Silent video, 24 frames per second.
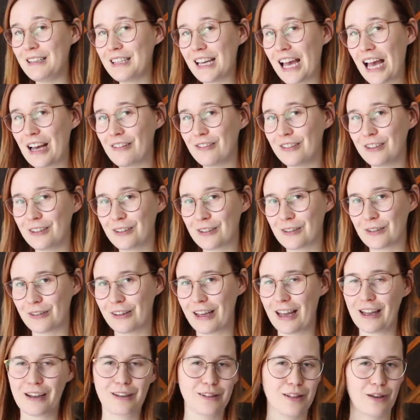to have a look through
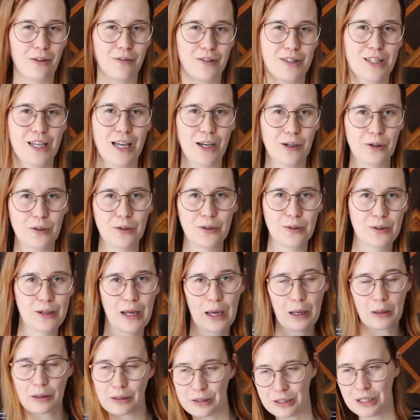that, because obviously I couldn't
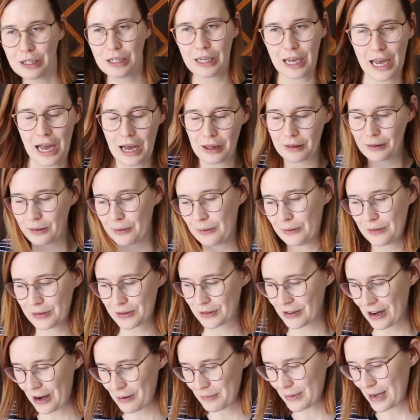like dig out through the
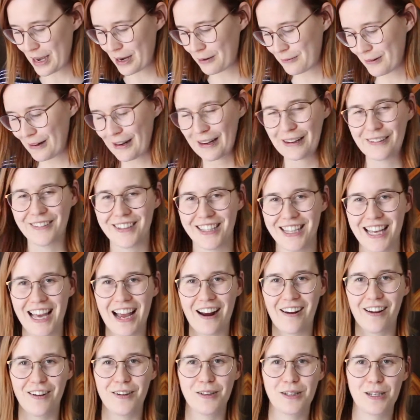scrap bag while I was
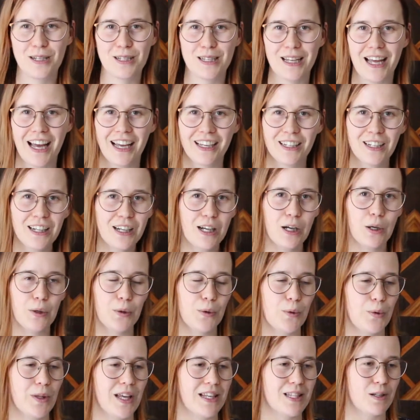there. I was just like,
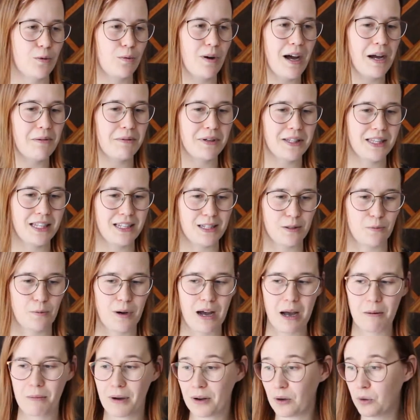ooh, there's a white one, there's a
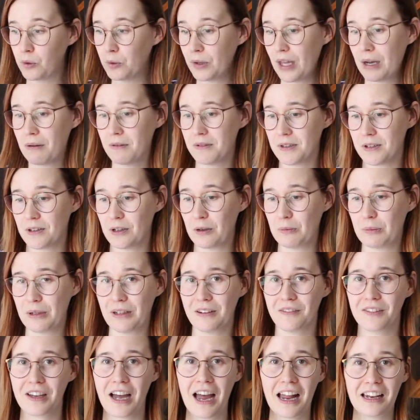white one. Ooh, that one's got a
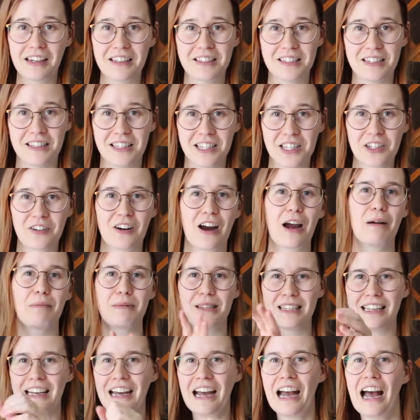bit of colors in the
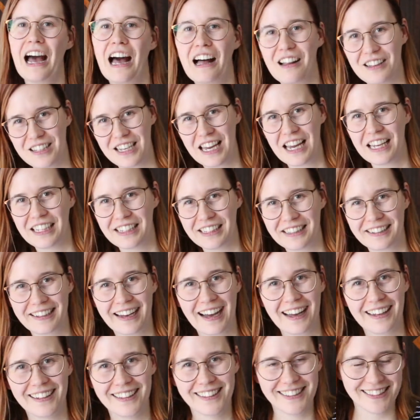scraps. I'll take the
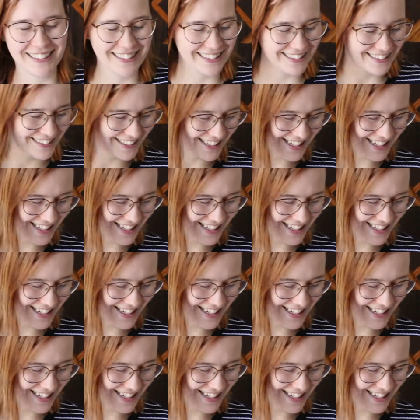colors.